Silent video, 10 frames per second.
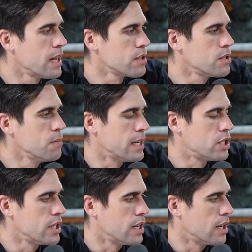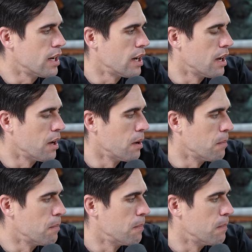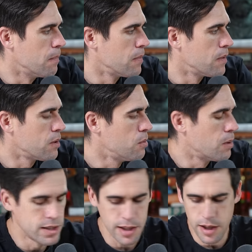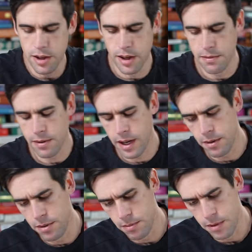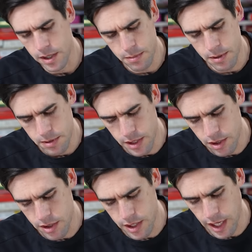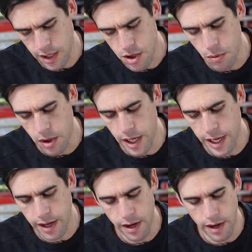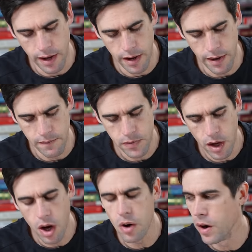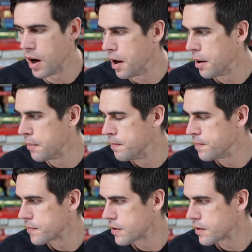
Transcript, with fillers: else you mentioned um, who wasn't good i forget who it was but it was interesting you were like uh, oh um,